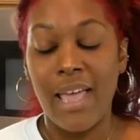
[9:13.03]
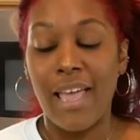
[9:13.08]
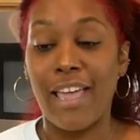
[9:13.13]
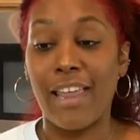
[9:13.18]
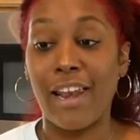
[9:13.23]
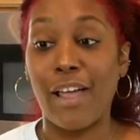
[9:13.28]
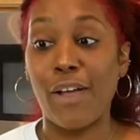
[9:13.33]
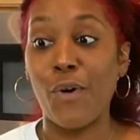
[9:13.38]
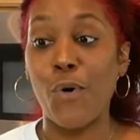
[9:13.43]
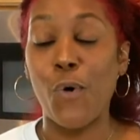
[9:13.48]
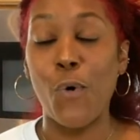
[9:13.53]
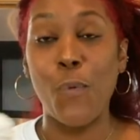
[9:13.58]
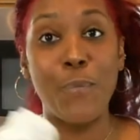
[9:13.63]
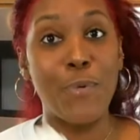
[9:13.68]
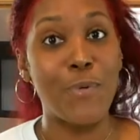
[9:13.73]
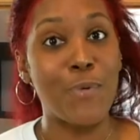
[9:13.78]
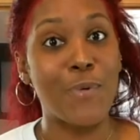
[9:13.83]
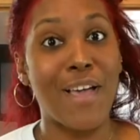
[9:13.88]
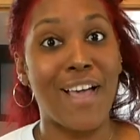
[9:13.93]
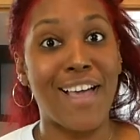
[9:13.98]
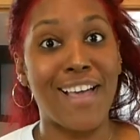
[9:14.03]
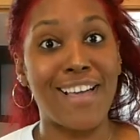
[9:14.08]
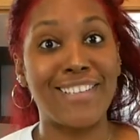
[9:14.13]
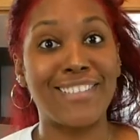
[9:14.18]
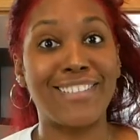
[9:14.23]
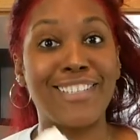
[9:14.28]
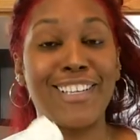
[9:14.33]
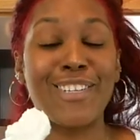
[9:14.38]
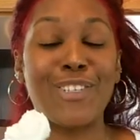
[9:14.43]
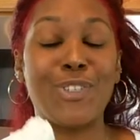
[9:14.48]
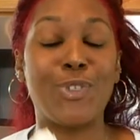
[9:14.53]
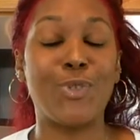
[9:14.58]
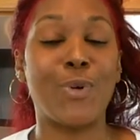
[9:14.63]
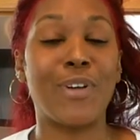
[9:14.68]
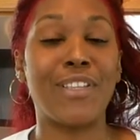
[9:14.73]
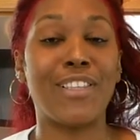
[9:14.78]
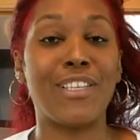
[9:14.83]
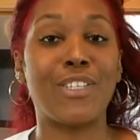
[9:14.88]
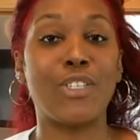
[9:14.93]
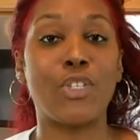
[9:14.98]
And I hope you guys
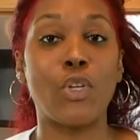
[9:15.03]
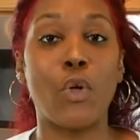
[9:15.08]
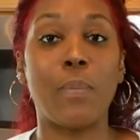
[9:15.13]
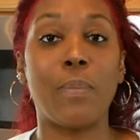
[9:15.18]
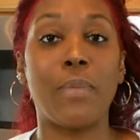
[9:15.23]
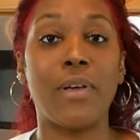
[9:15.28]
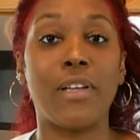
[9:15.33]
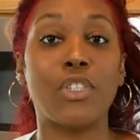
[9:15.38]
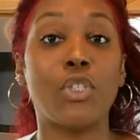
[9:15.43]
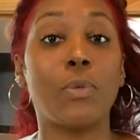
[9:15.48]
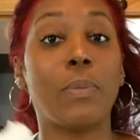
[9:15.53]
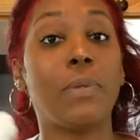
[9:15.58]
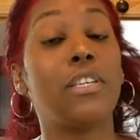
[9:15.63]
enjoy this so much.